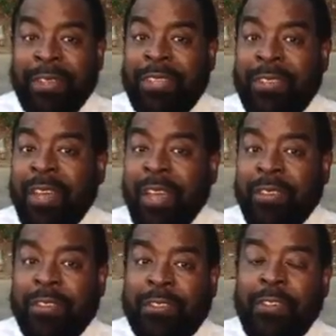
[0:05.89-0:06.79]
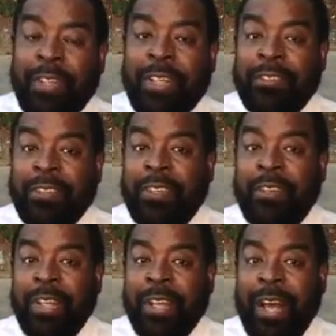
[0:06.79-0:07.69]
and then the
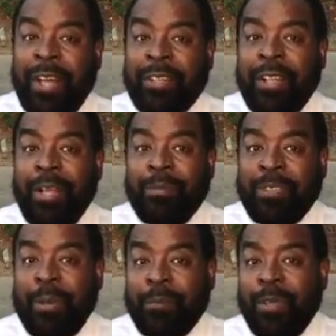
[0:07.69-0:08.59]
security guard comes up.